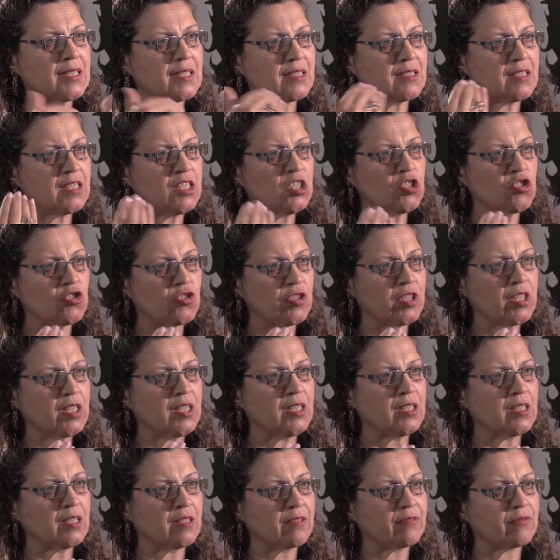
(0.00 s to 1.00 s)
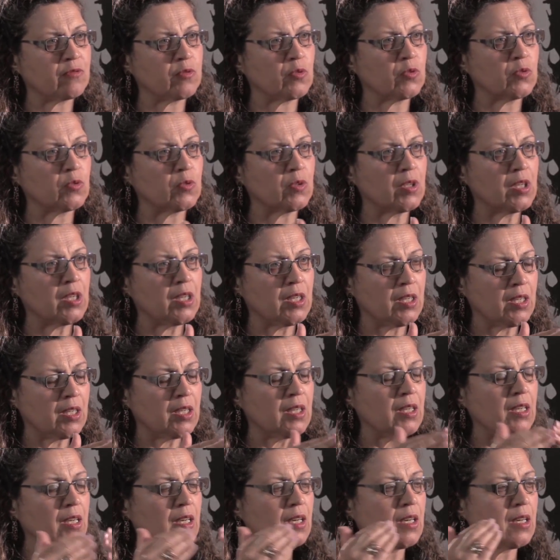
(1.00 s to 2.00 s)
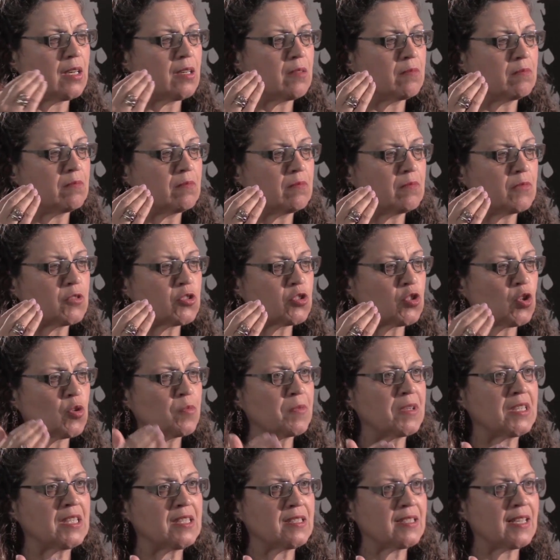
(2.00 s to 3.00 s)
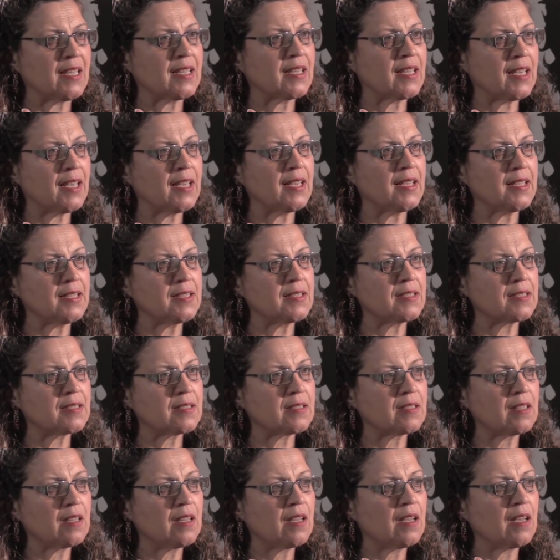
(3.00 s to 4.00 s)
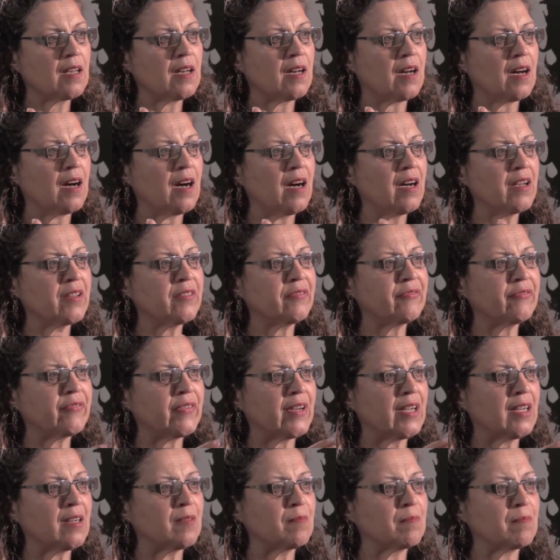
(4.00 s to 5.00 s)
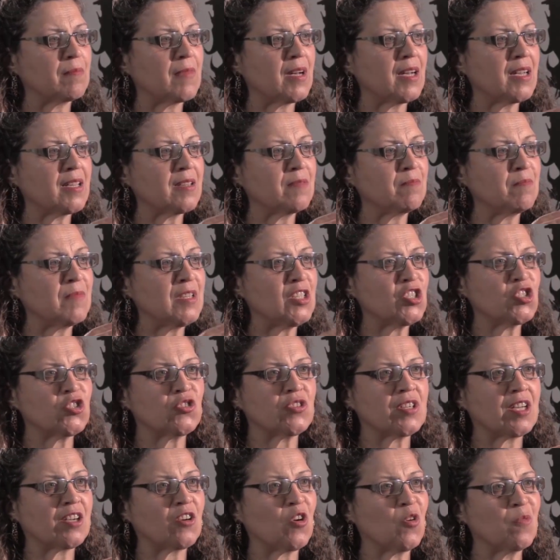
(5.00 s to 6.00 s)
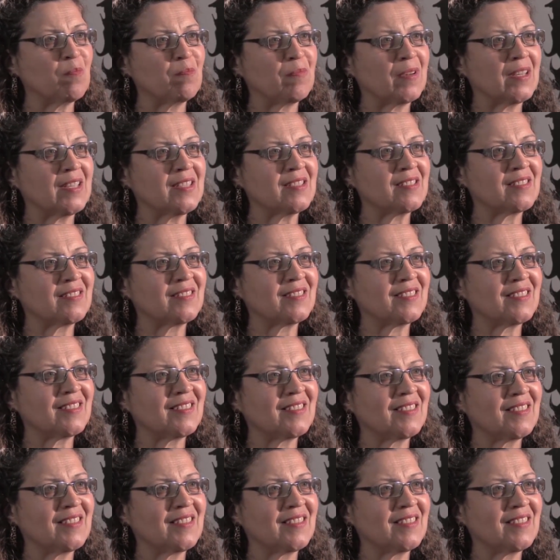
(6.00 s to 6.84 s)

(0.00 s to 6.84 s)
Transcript: a teacher here for um, so many decades, I felt my mission accomplished.